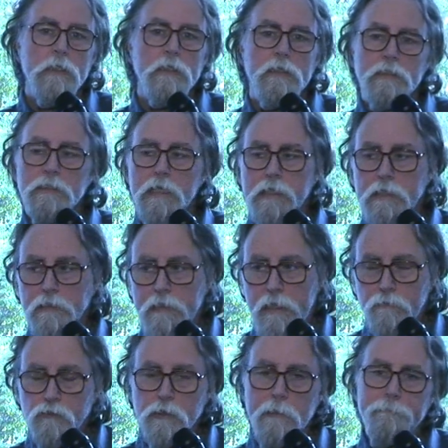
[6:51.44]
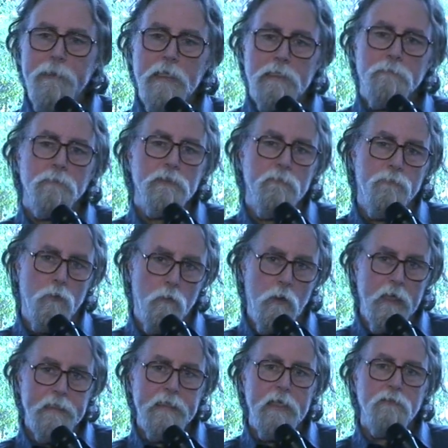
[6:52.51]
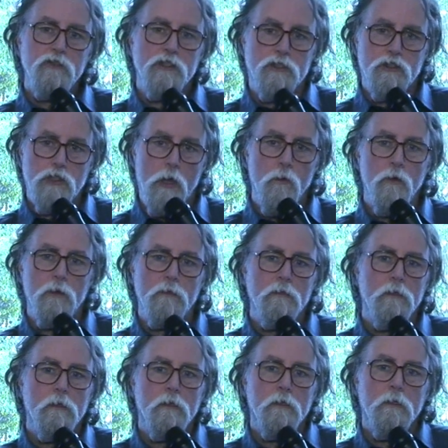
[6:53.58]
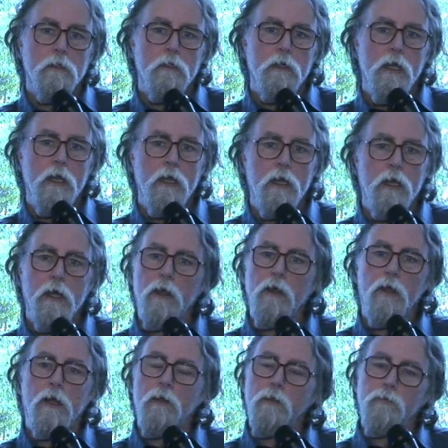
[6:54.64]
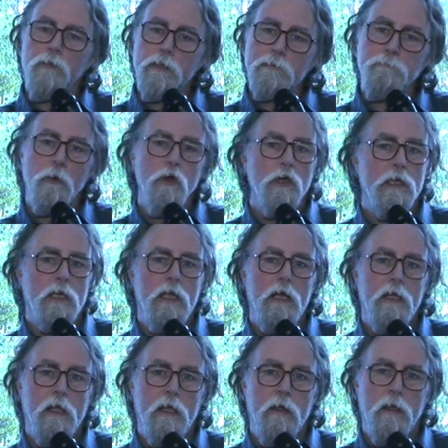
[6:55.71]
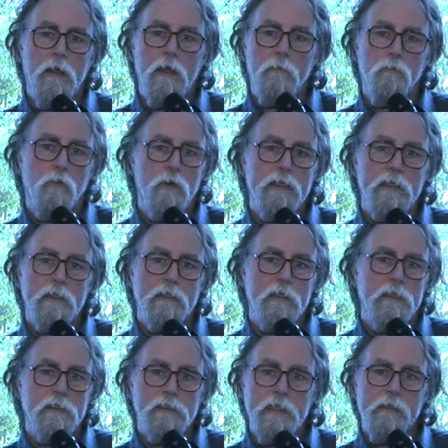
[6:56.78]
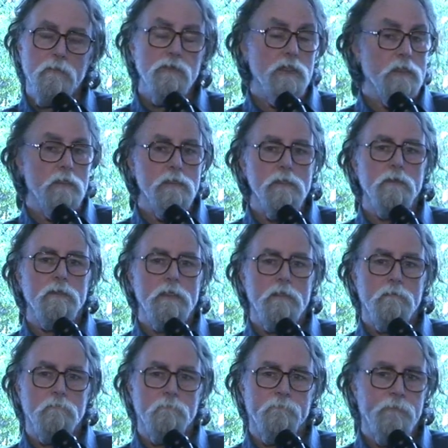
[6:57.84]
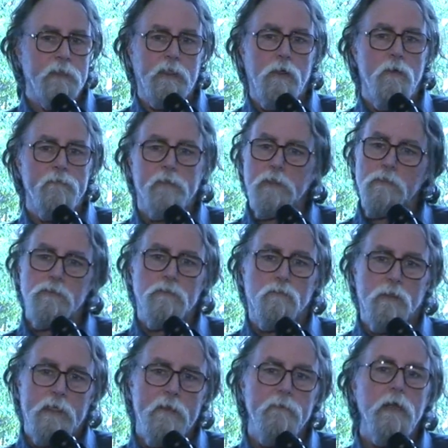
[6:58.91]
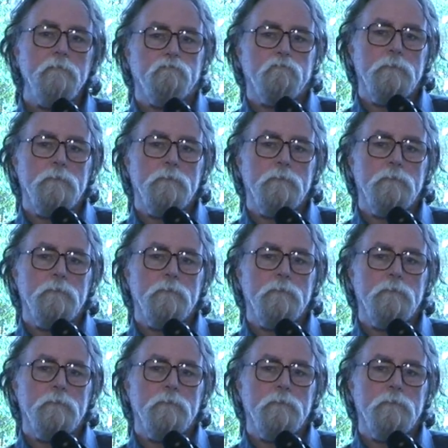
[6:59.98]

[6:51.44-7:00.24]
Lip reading: He's taken down to the basement of the White House. He's shown this book and what it entails, including video evidence and whatever.